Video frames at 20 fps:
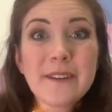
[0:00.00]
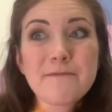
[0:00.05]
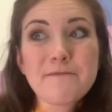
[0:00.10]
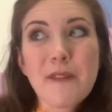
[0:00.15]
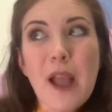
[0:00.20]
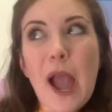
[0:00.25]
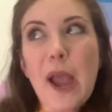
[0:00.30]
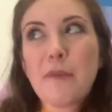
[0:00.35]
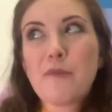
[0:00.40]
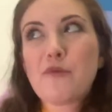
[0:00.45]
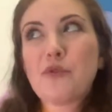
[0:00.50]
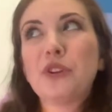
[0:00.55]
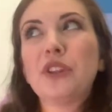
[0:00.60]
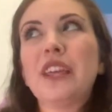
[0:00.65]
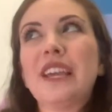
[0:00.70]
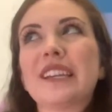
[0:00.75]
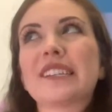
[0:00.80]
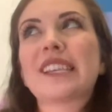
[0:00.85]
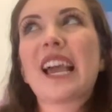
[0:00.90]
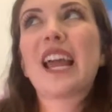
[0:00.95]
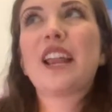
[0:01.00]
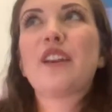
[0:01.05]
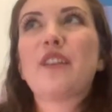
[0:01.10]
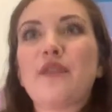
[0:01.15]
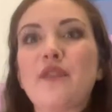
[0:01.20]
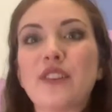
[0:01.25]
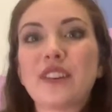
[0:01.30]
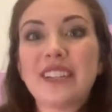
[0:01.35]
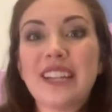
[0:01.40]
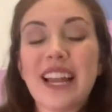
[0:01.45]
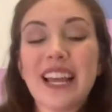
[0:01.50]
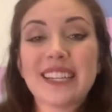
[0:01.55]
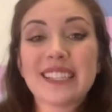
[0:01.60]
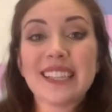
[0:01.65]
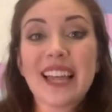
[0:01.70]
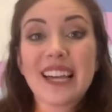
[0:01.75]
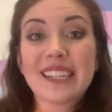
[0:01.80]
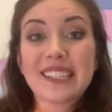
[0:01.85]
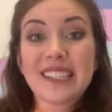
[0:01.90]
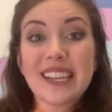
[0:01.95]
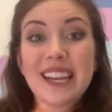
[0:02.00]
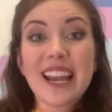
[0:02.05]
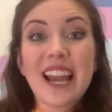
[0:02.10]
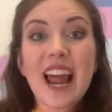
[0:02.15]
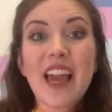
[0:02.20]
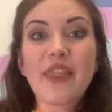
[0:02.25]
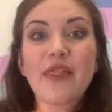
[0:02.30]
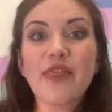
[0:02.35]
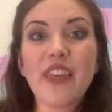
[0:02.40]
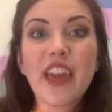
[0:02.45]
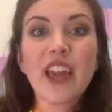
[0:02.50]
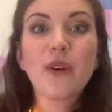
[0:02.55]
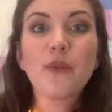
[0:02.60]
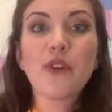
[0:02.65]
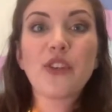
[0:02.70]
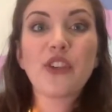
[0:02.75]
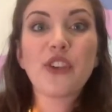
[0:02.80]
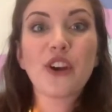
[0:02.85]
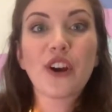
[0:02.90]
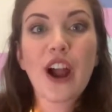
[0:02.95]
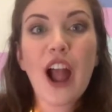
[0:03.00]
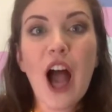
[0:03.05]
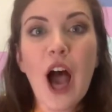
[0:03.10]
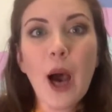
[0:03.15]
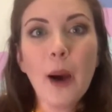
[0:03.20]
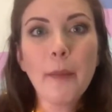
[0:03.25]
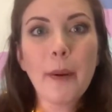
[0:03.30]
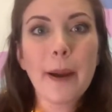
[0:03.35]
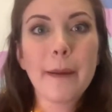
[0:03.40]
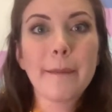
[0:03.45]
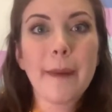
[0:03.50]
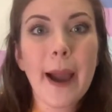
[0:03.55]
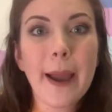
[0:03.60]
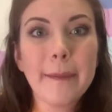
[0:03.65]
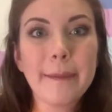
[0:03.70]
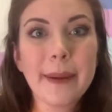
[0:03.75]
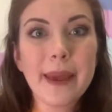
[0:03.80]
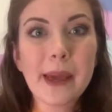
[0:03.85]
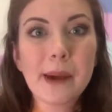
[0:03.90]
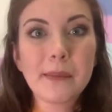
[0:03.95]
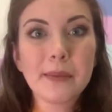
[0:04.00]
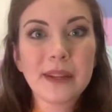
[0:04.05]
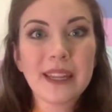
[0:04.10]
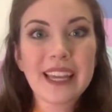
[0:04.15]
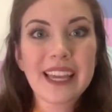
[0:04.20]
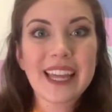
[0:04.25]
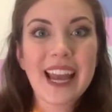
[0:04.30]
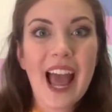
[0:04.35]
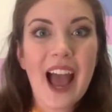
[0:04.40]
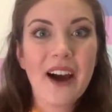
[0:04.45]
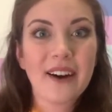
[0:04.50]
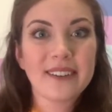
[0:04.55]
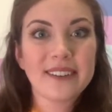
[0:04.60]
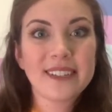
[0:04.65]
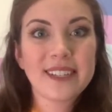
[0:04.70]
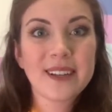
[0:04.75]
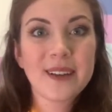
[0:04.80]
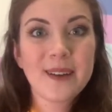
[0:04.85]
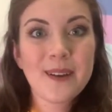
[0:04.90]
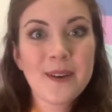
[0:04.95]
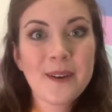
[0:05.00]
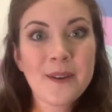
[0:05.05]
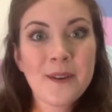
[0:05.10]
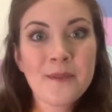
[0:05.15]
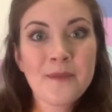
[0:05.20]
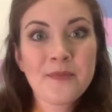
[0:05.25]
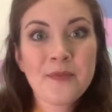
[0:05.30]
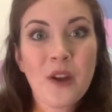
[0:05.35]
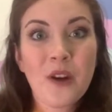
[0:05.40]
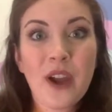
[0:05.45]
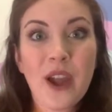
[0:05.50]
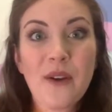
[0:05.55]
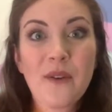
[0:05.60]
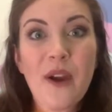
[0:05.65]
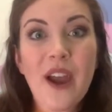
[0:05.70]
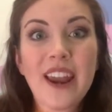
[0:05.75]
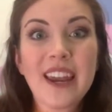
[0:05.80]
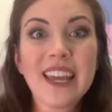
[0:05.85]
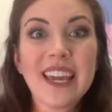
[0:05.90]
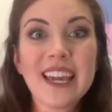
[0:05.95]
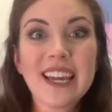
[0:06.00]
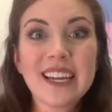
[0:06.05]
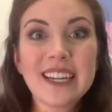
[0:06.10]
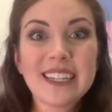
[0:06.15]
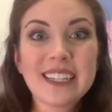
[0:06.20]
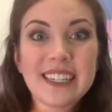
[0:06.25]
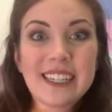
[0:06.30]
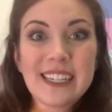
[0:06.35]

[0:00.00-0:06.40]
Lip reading: I'm really excited for today's lesson, and I think with your help, I might be able to get out. Okay, ready?